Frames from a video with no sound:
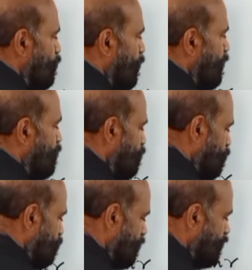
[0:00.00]
So
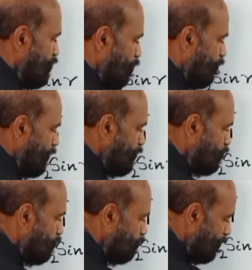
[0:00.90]
N2, instead of
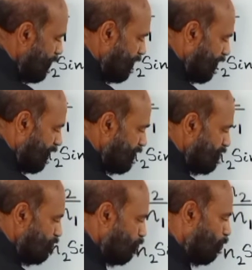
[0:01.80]
N2 we can
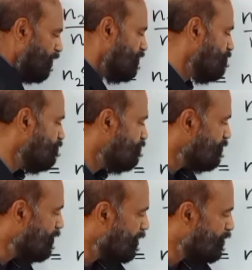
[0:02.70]
write 1.
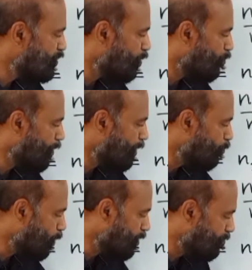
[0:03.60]
Then instead of
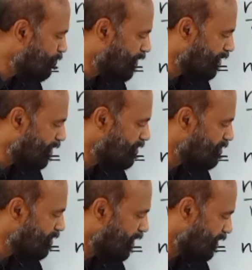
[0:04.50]
N1 we can
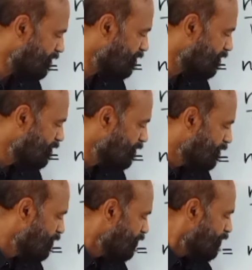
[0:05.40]
write N.
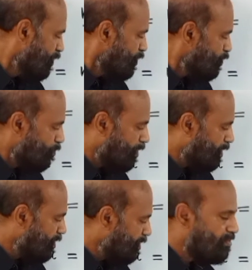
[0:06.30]
So we are
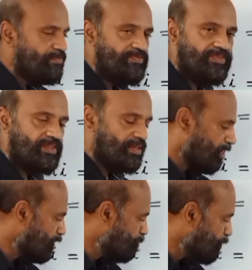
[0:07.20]
getting
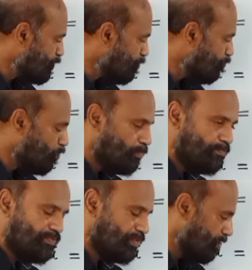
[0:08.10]
expression for
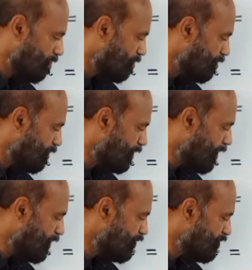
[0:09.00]
D
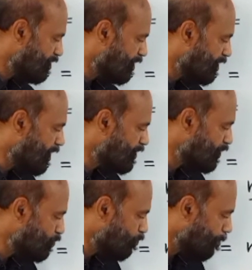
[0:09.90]
dash. D dash
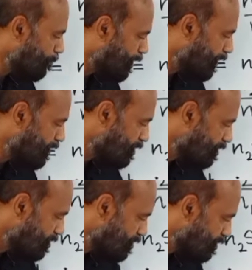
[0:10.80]
is 1 by
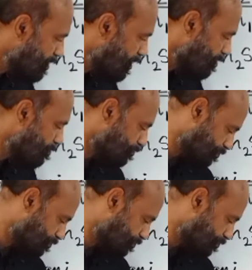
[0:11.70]
N D.